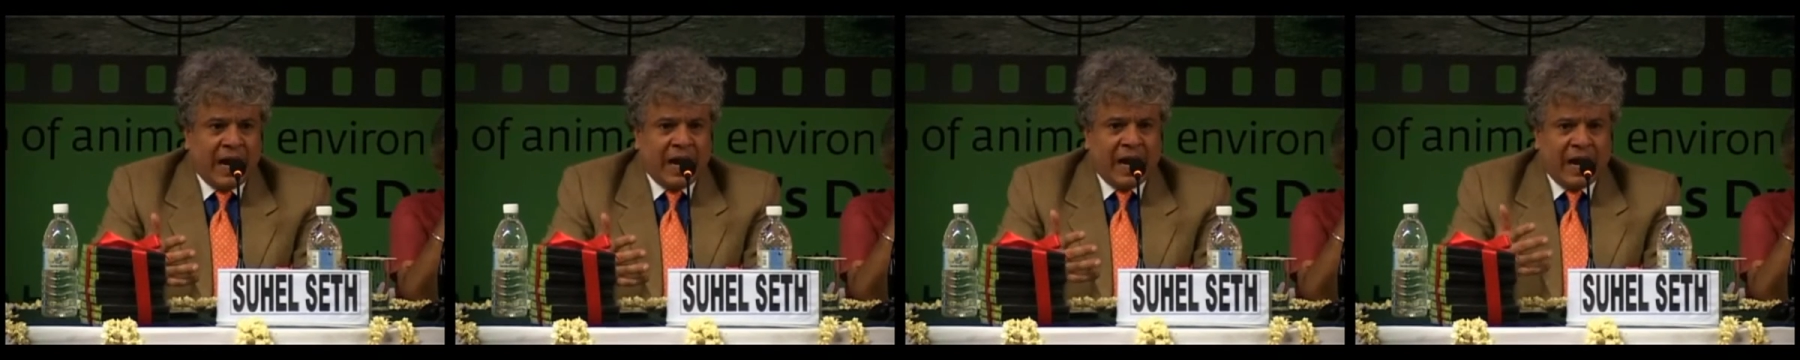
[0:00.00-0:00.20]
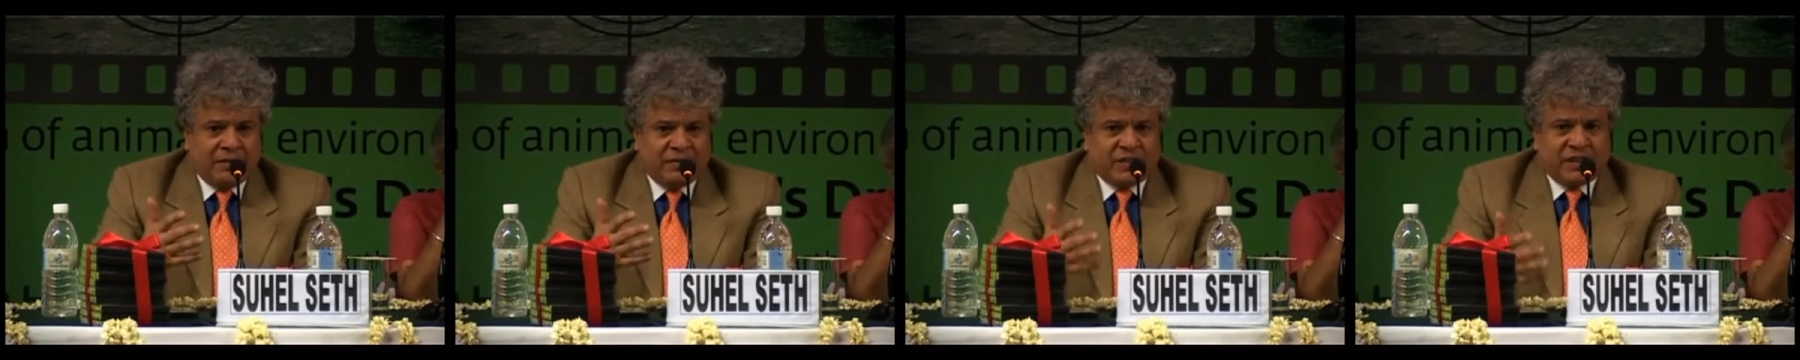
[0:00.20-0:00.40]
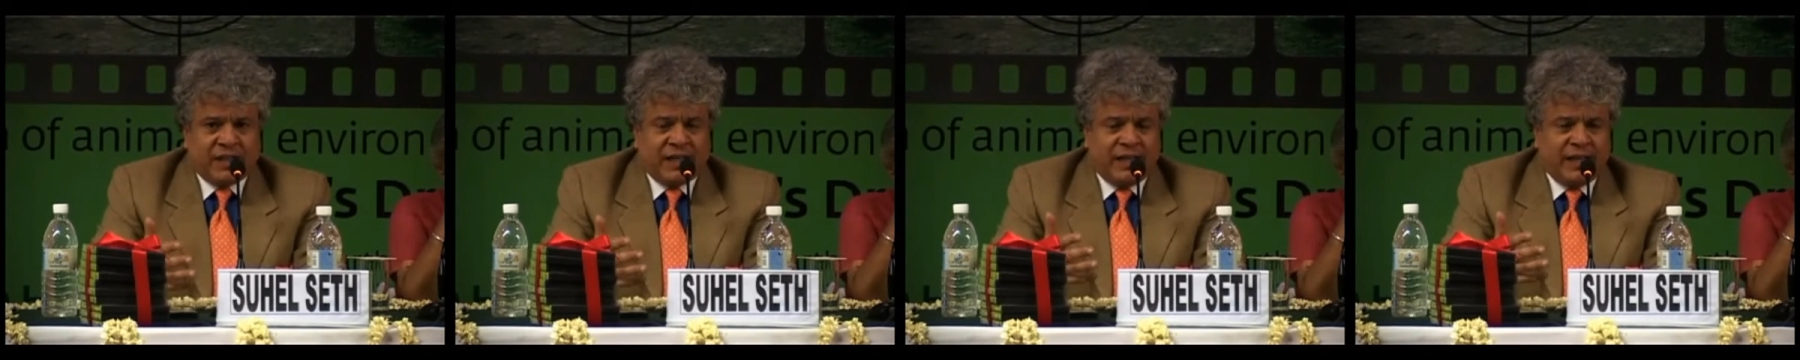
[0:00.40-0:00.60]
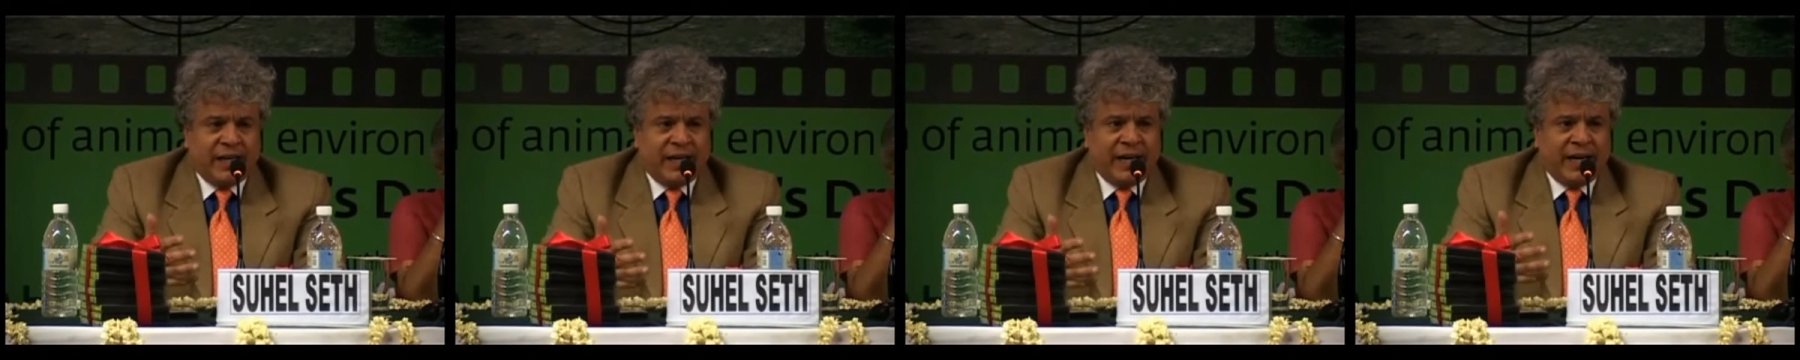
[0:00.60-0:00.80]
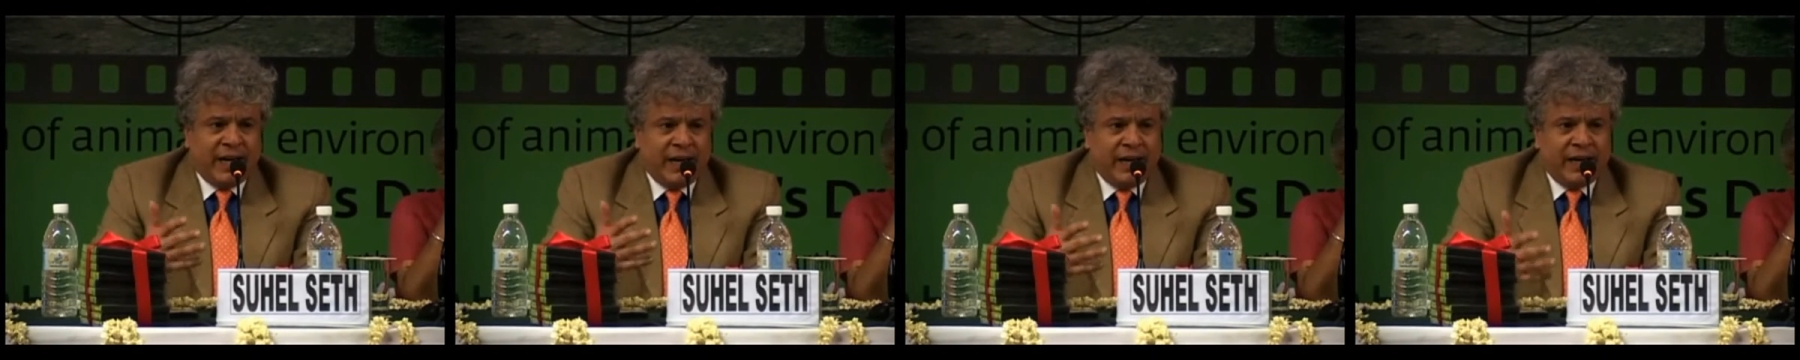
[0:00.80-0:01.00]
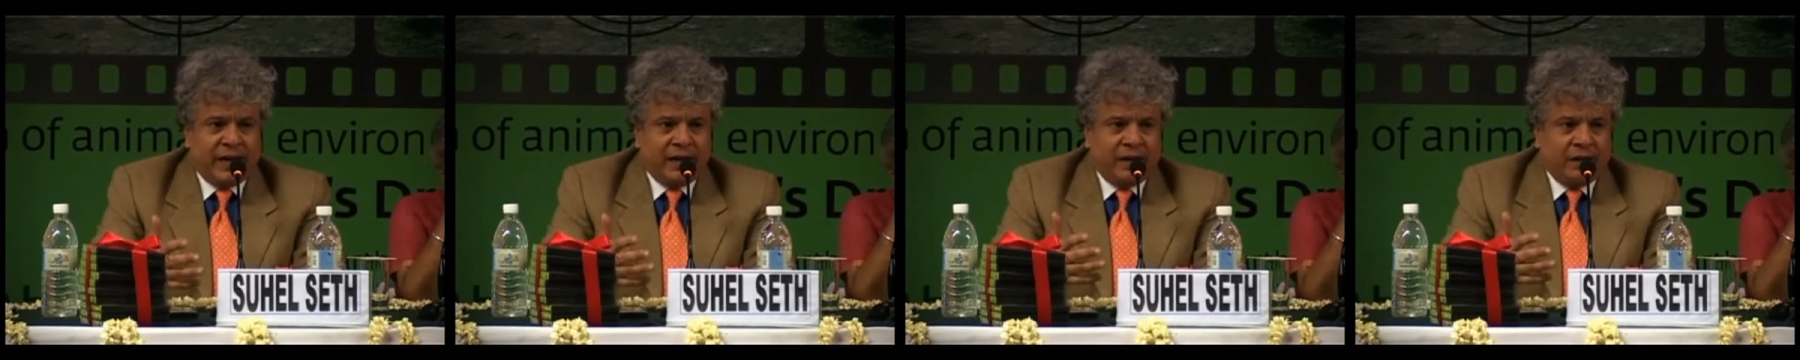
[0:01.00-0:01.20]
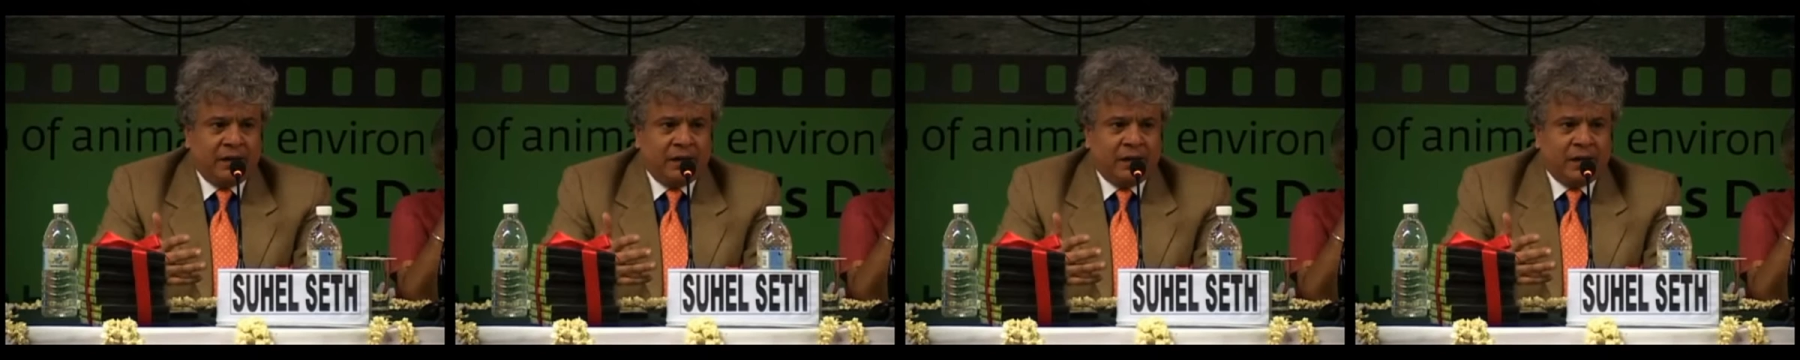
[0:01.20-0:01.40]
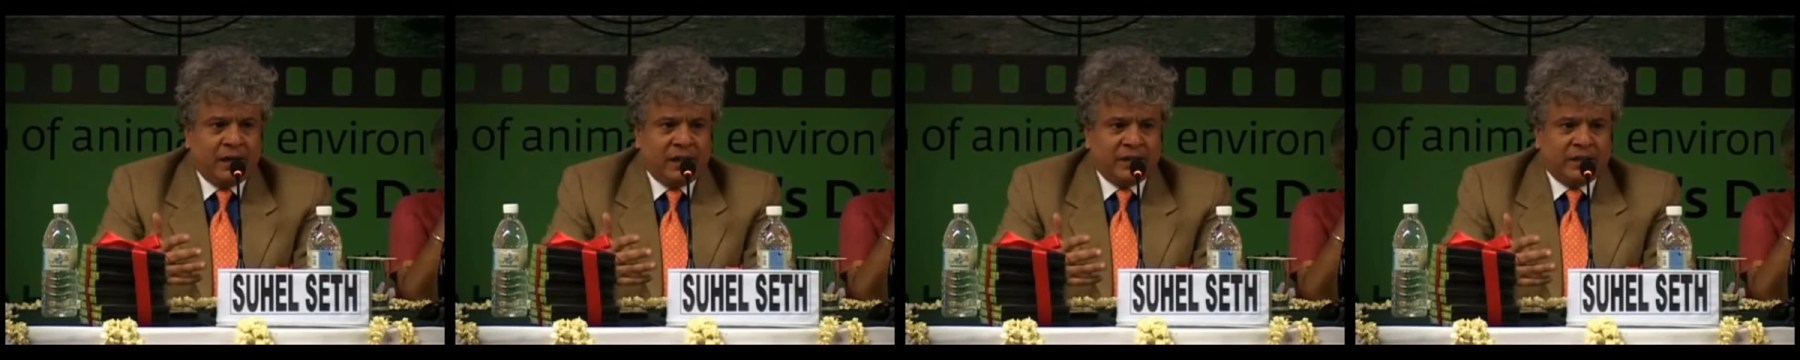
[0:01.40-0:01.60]
and I've seen in India,
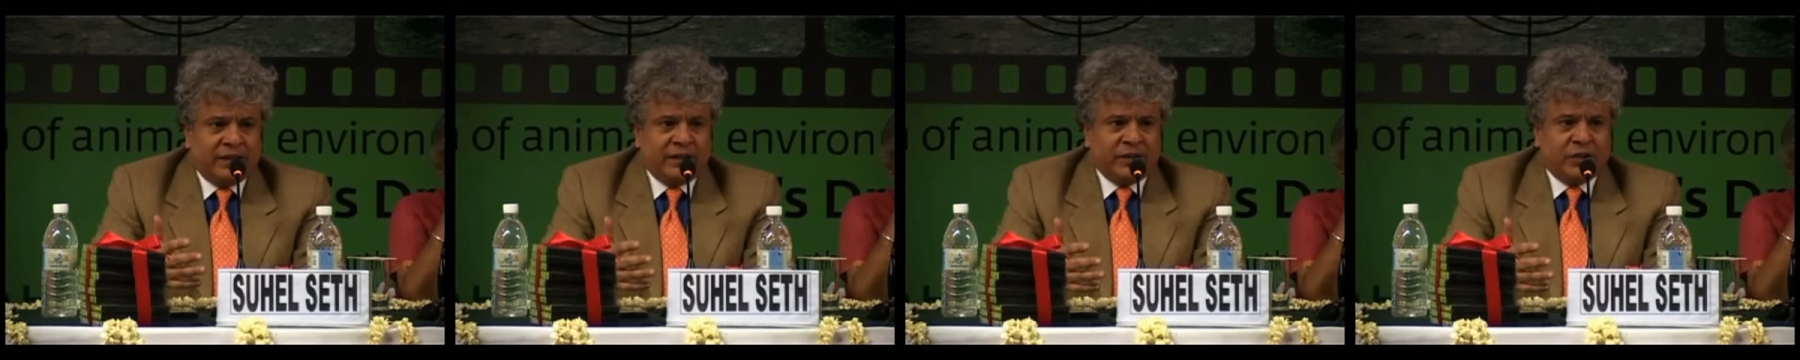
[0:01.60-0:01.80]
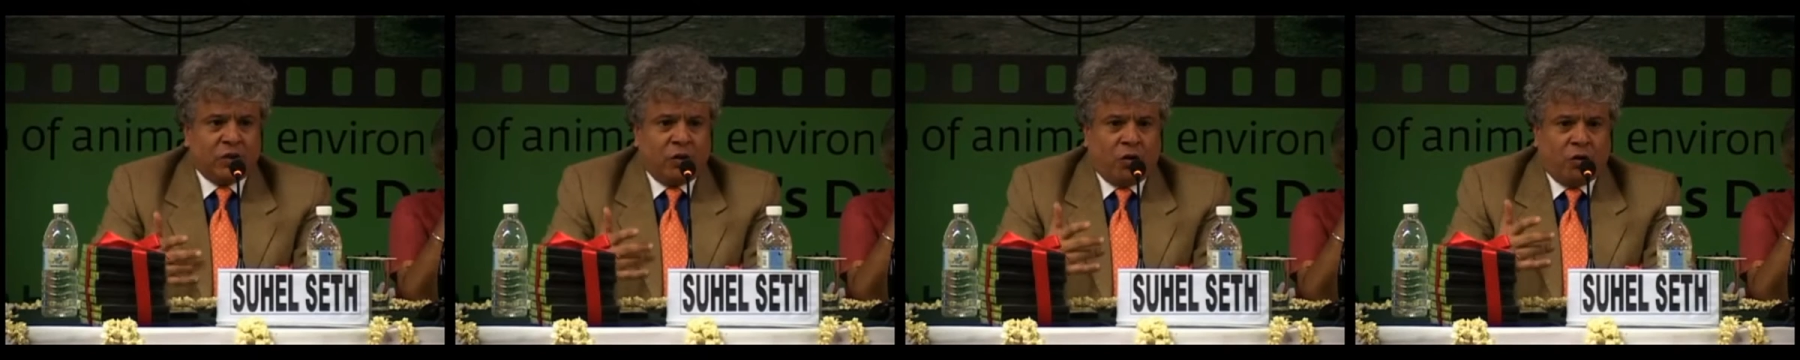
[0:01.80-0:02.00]
there is